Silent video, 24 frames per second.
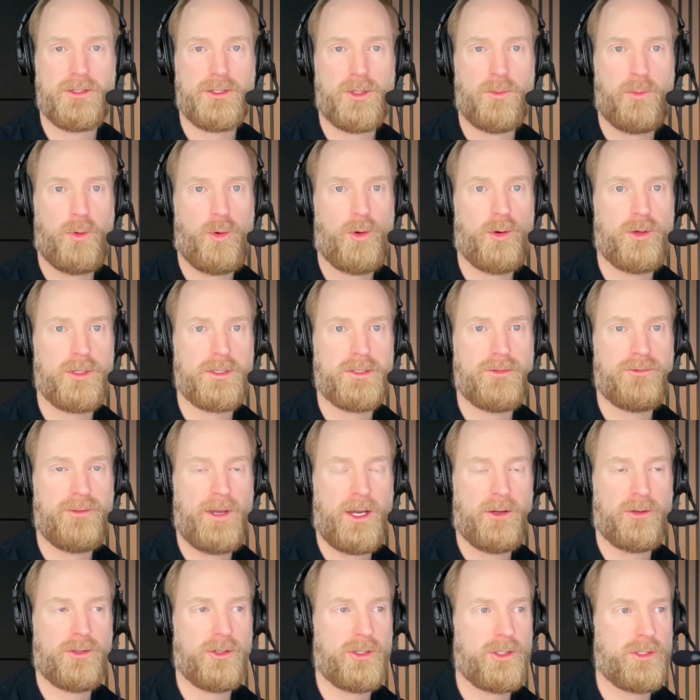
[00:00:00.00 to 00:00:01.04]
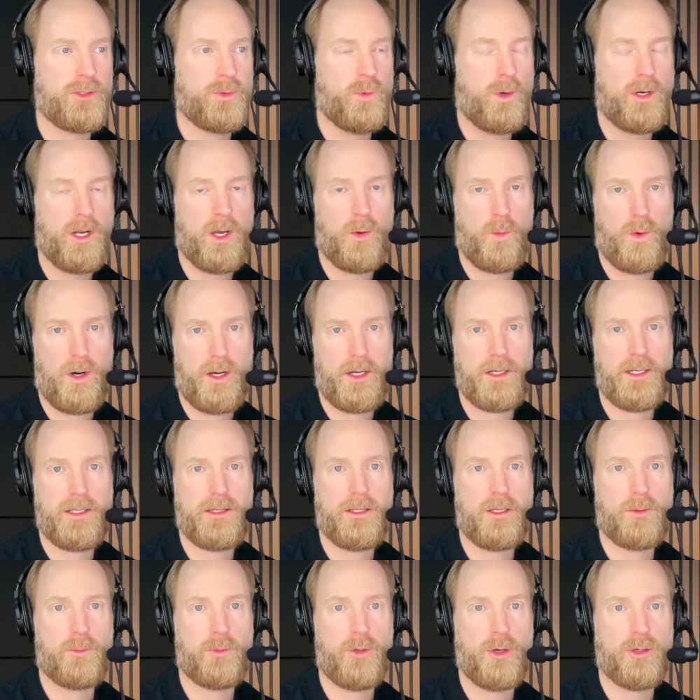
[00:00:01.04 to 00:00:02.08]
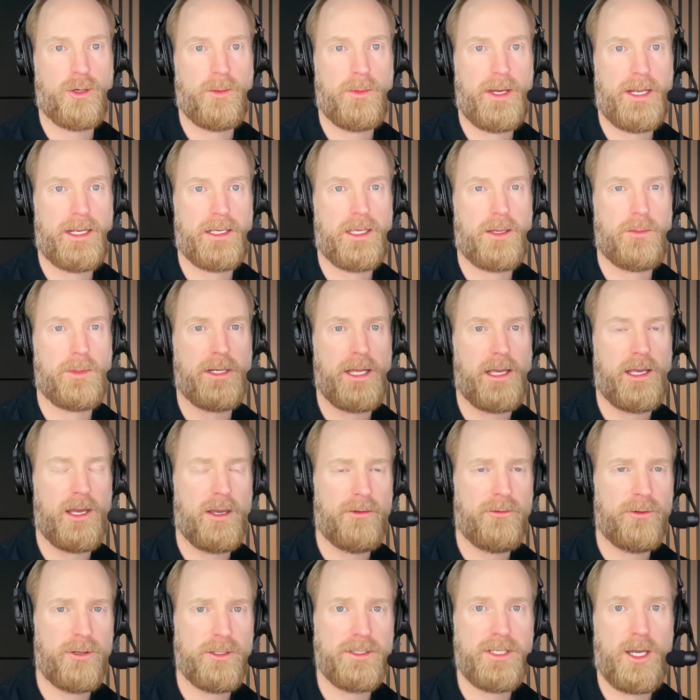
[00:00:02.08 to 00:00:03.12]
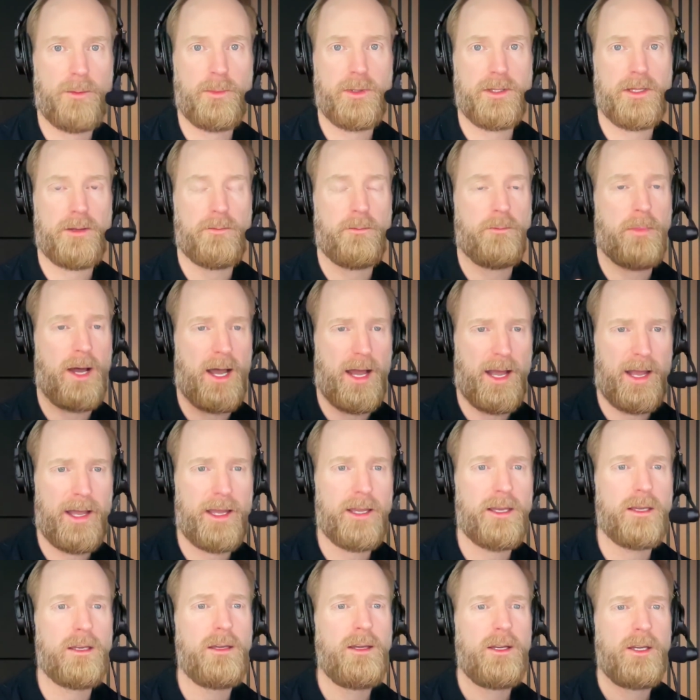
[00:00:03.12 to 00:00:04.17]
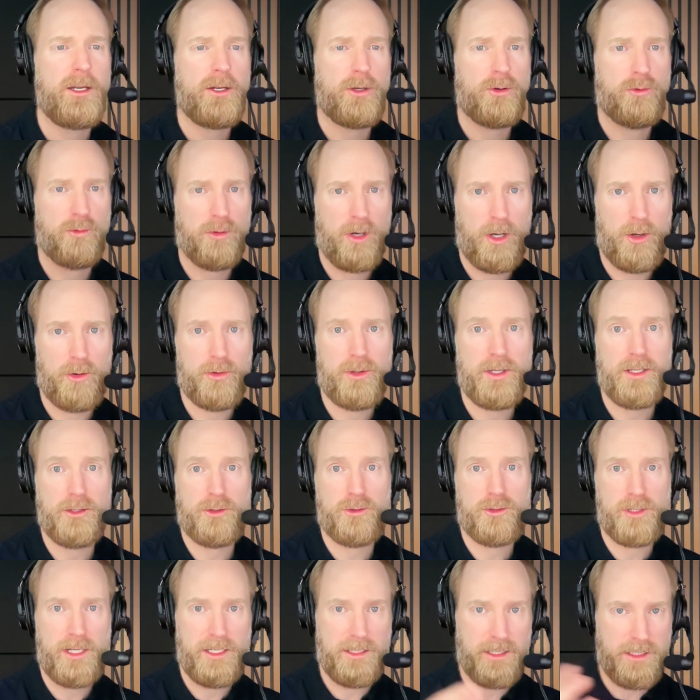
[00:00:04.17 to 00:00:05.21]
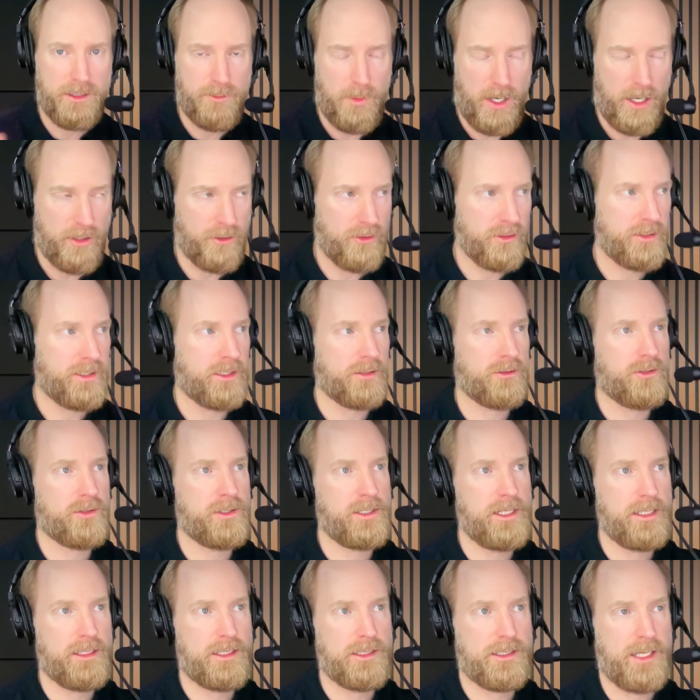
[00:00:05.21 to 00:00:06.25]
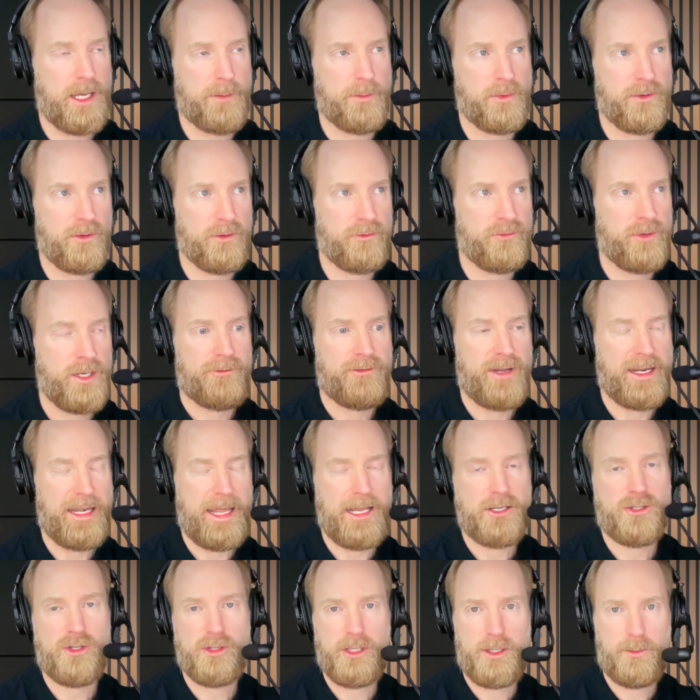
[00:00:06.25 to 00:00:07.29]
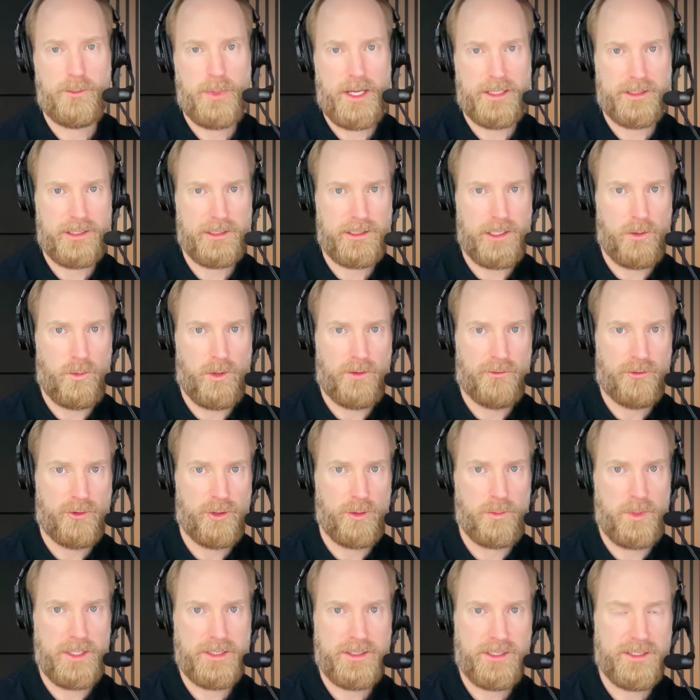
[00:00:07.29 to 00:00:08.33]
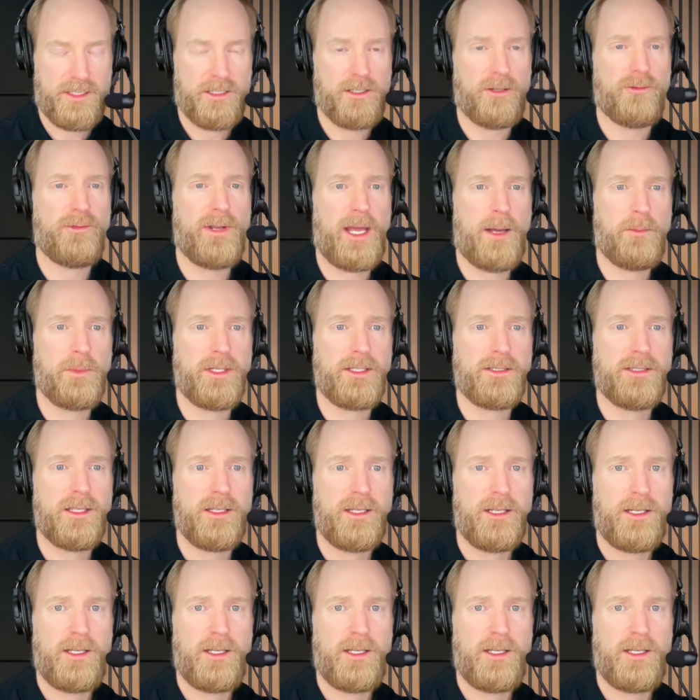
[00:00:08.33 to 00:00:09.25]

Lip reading: support founders one-on-one in their programmatic M&A efforts, helping them buy growth and create these models and create the type of financial impact that they want for their business and their families.